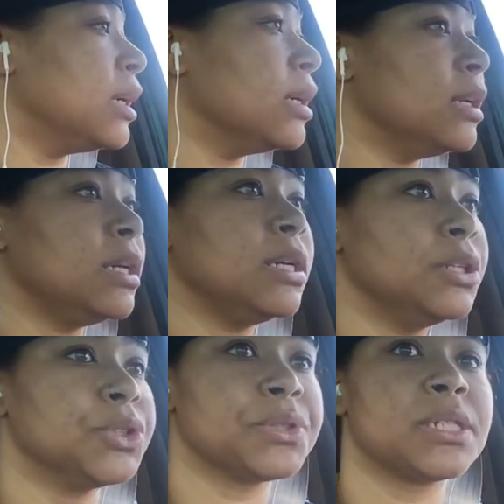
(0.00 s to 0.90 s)

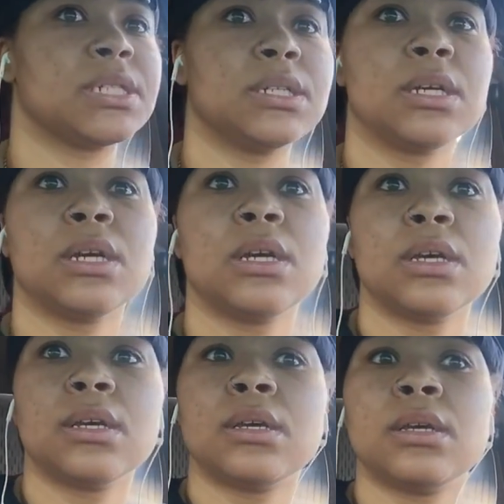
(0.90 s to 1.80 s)
uninterested.
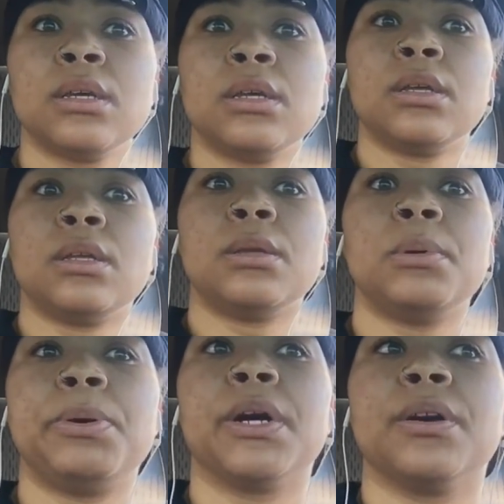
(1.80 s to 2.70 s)
Let
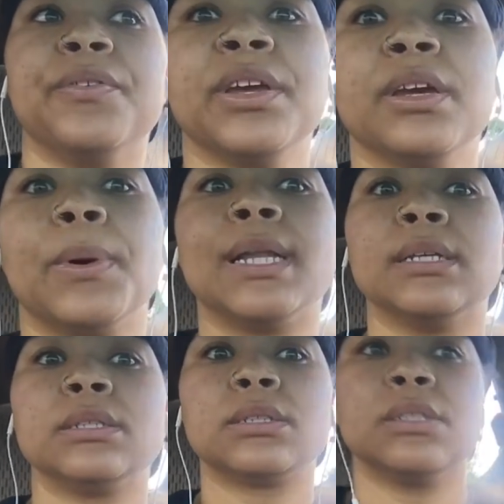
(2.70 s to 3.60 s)
me park over here while
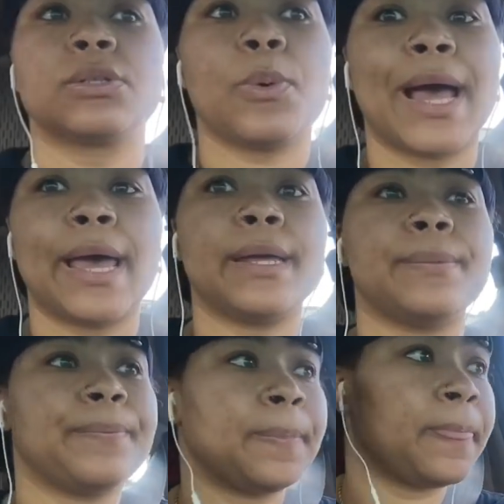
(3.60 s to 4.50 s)
it's quiet.
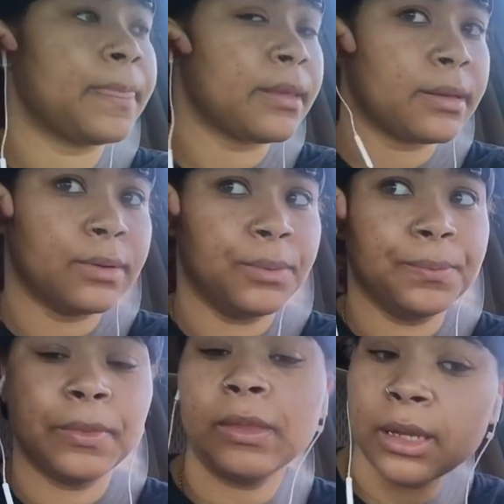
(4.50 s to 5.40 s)

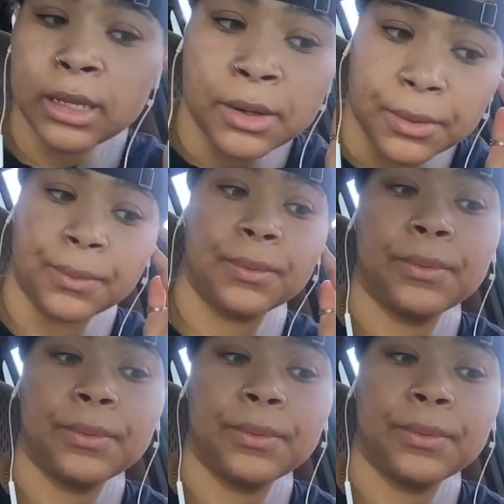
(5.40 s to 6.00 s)
Anywho,